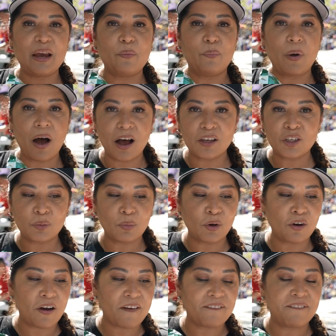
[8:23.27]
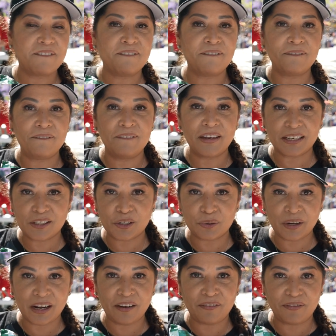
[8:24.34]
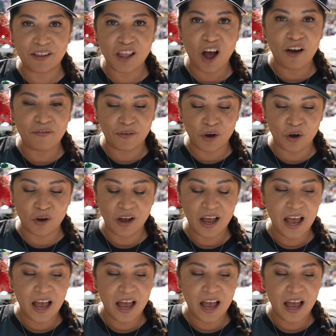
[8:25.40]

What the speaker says: Impossible Victory falafel.